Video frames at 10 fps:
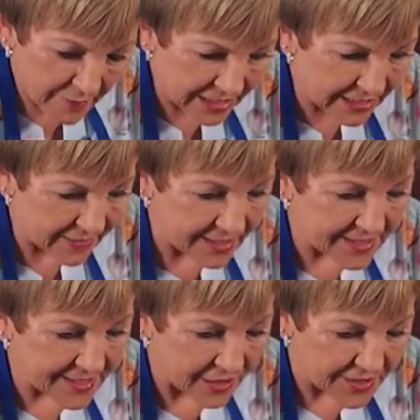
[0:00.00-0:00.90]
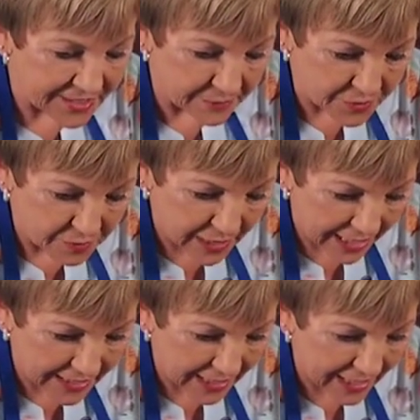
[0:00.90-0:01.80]
I mean, it's so simple to
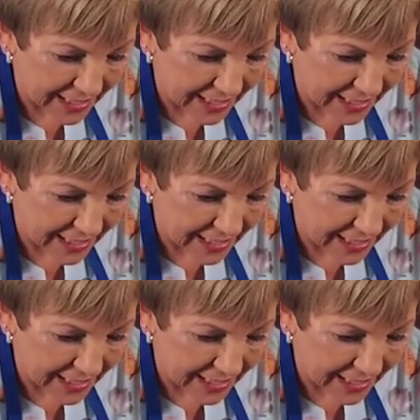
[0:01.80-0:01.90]
make